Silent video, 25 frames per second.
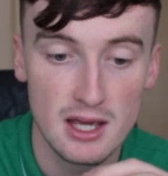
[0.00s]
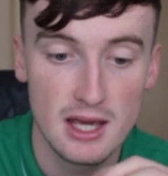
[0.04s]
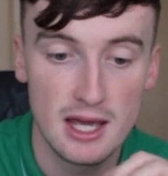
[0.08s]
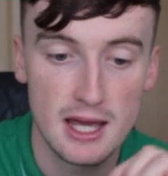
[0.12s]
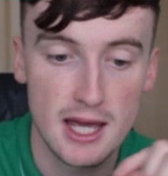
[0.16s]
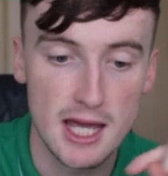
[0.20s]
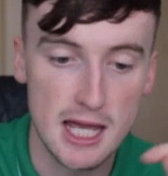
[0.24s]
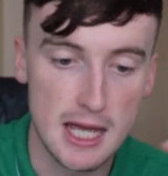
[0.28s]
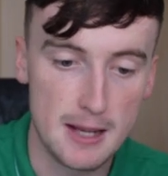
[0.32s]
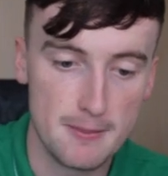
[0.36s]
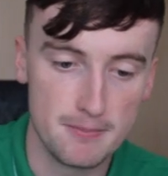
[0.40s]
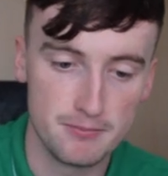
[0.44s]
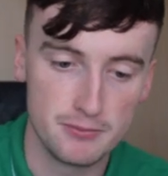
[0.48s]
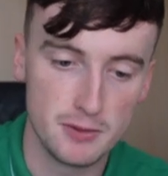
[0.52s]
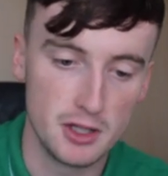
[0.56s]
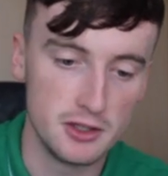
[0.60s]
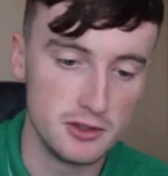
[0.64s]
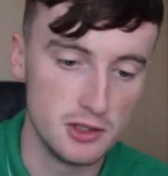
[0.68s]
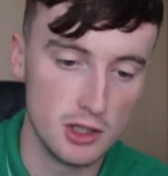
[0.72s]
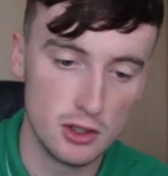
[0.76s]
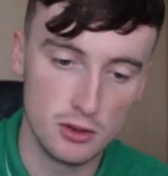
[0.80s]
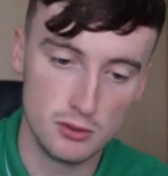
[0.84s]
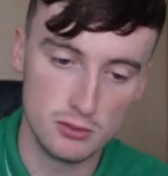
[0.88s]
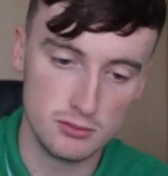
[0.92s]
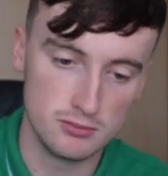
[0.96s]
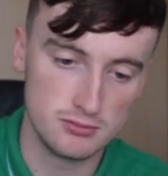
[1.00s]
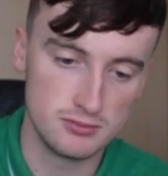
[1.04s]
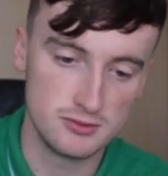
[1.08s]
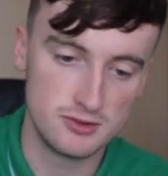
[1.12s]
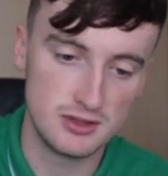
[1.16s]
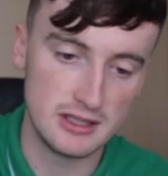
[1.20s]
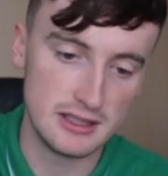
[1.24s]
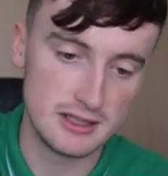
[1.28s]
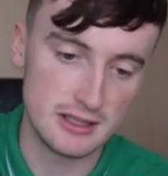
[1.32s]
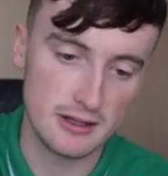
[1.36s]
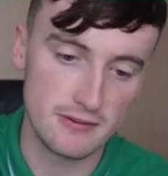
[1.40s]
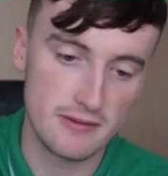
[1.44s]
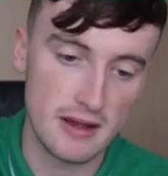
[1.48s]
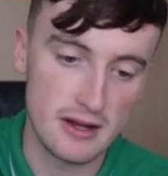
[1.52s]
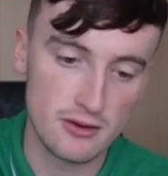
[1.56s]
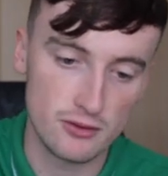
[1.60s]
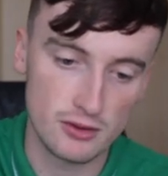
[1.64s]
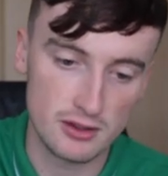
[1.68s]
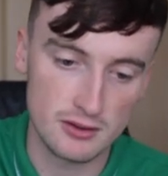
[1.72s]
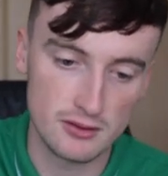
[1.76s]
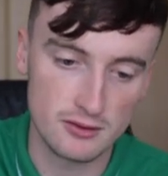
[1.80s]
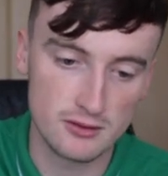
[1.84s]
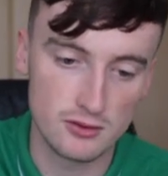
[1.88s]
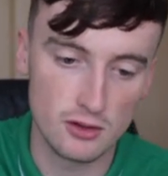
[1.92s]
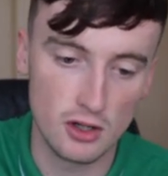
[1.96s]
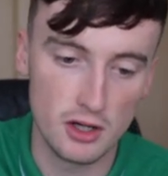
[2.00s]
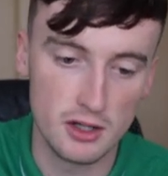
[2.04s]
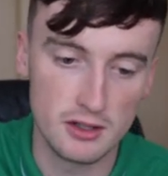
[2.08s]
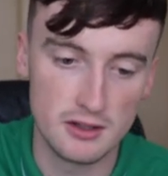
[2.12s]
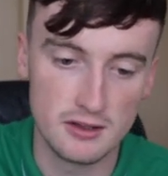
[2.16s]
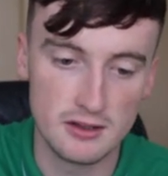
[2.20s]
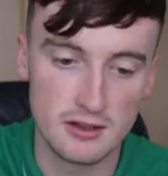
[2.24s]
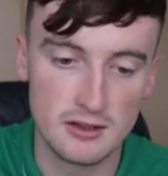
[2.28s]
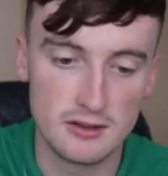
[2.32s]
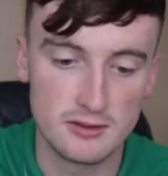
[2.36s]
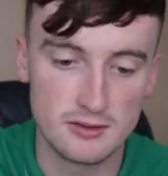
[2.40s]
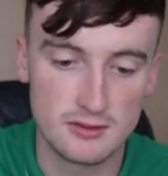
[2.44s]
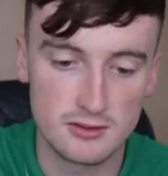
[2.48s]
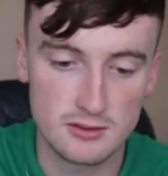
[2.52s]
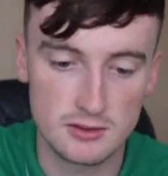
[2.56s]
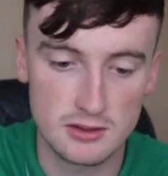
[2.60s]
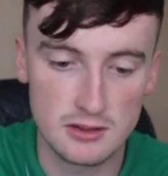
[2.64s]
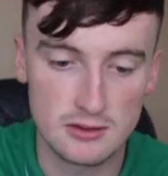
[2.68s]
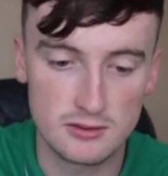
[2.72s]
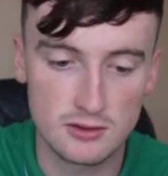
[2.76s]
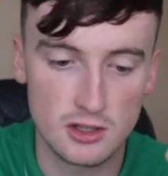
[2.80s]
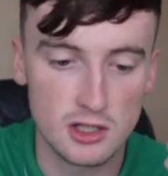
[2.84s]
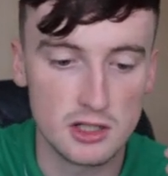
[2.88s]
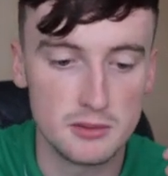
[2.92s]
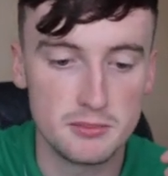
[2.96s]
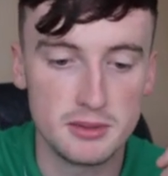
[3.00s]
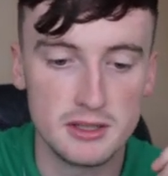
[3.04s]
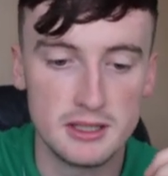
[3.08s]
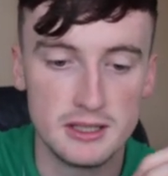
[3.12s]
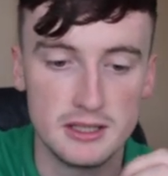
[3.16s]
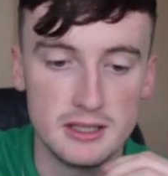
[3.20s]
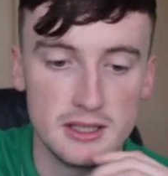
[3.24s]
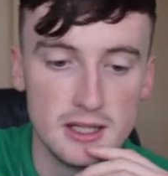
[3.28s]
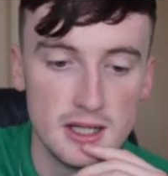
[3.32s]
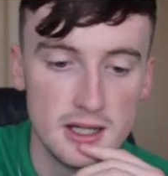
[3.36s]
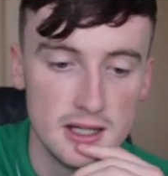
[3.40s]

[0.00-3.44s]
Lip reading: I know seeing Jeff Hendrick in the side is going to be